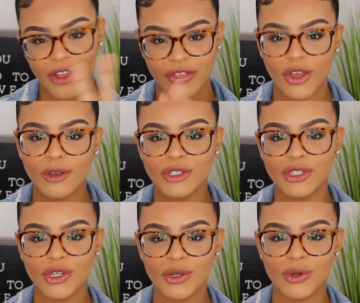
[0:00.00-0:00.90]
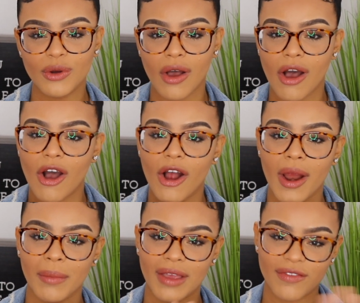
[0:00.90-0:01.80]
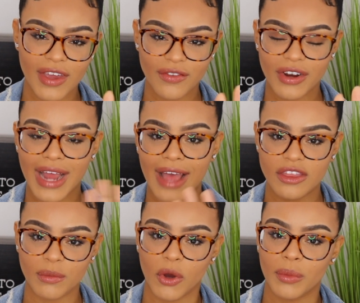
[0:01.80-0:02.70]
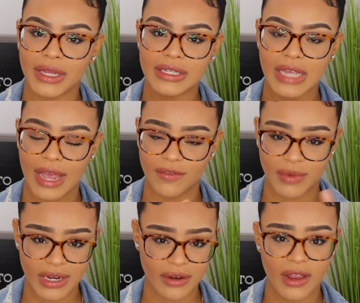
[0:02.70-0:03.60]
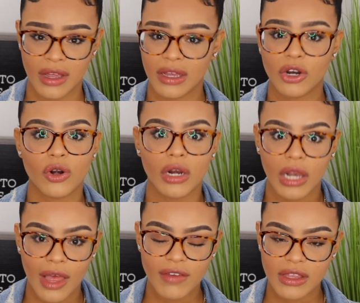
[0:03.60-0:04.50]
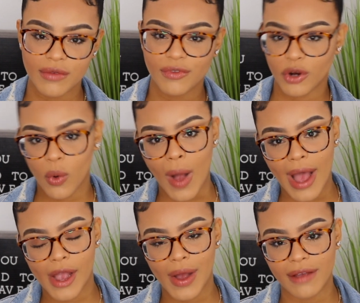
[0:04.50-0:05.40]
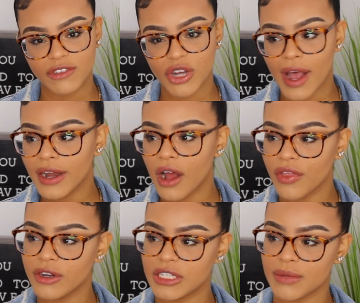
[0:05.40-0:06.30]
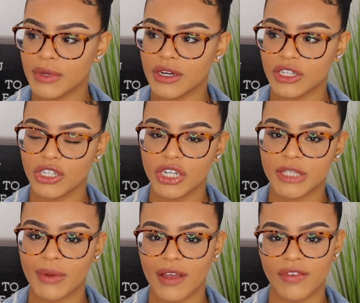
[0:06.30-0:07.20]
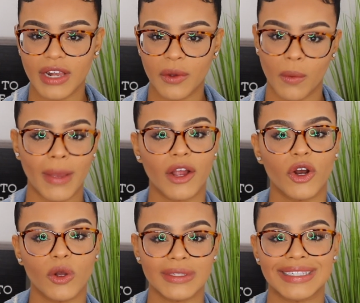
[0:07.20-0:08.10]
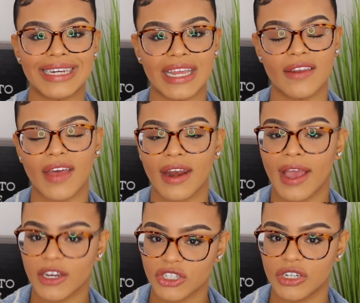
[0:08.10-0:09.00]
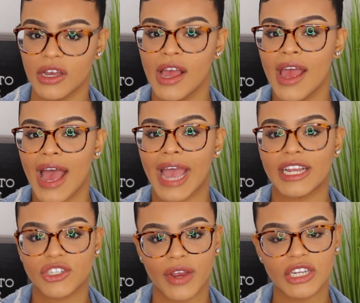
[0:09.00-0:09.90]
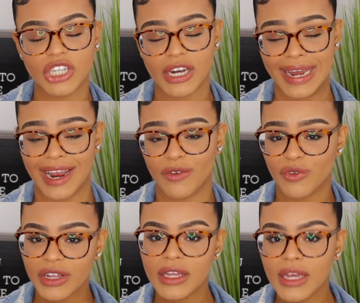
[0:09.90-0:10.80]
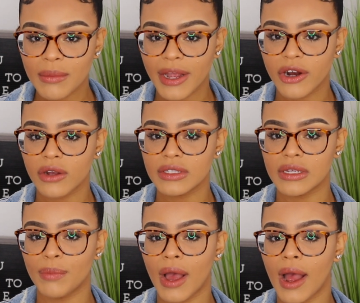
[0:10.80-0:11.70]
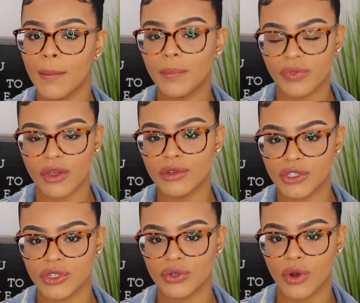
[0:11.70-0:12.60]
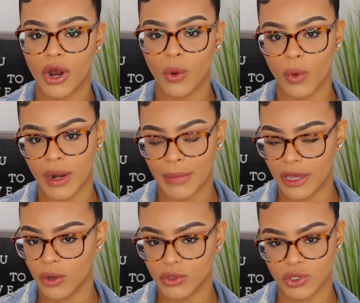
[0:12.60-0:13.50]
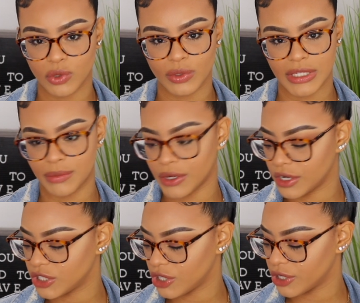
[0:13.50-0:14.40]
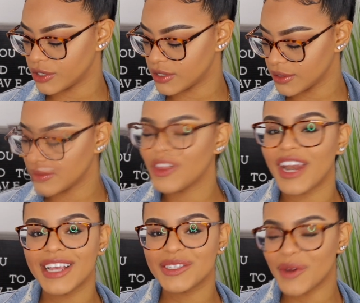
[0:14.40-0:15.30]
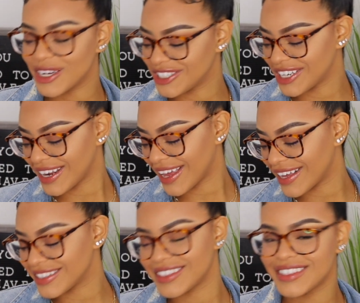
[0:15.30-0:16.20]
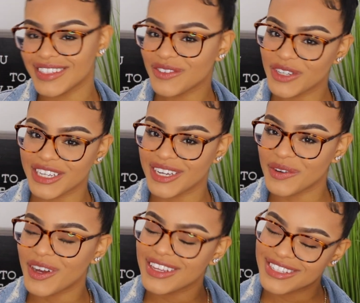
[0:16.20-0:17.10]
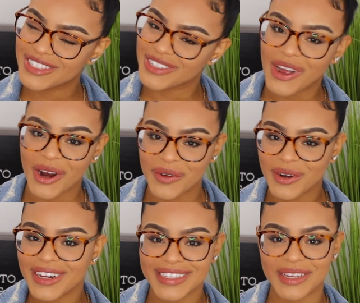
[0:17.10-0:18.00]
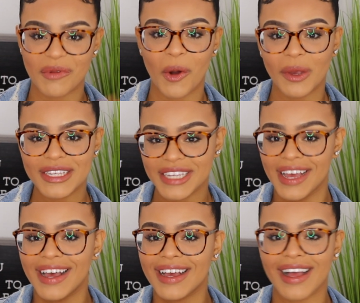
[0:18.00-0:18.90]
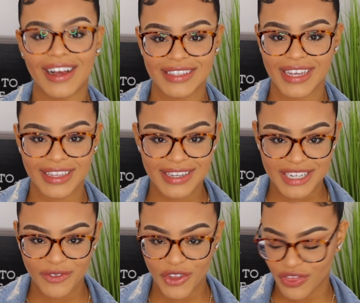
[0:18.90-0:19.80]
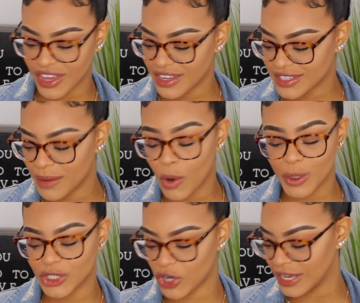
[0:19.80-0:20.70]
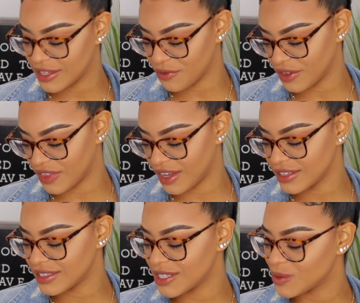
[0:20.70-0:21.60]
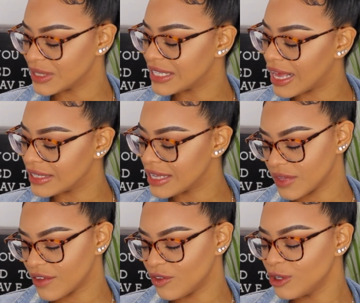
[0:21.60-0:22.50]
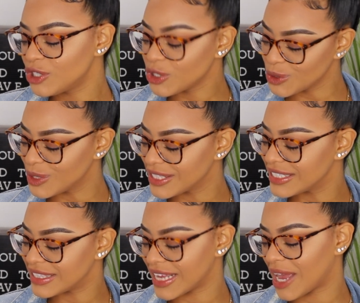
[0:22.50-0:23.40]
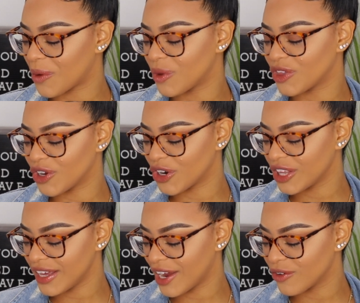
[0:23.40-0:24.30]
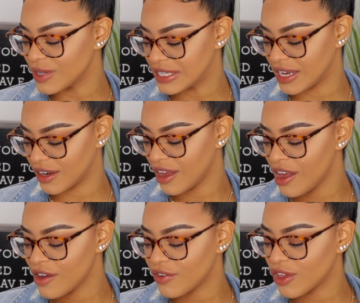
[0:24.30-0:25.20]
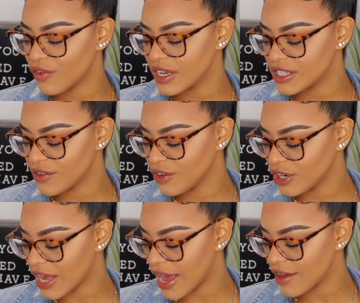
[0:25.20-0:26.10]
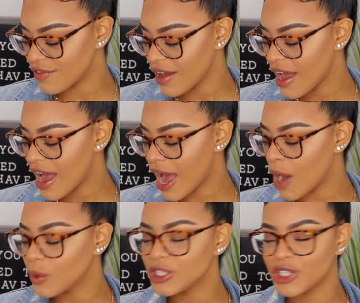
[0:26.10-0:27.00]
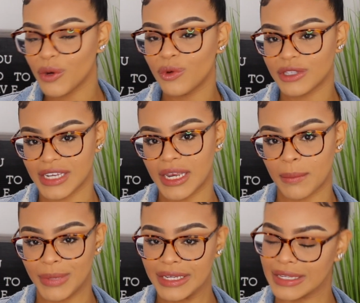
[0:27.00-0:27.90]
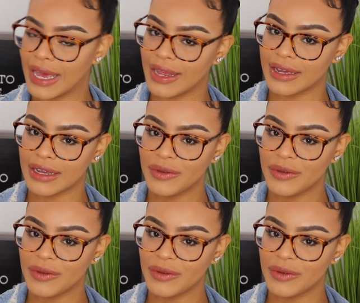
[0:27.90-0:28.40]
Those two are my favorite at the moment. I've been loving them for a while. I've tried other deep conditioners, but I feel like when my curls need that extra hydration and I really need my curls to pop, those two are one of my go-to deep conditioners. So the next question is, this is a really good one. This is a hard one because I'm always cocktailing different things and I'm always trying different things. This one says, if you choose to stay with a curly hair routine for the rest of your life, how would your routine be like?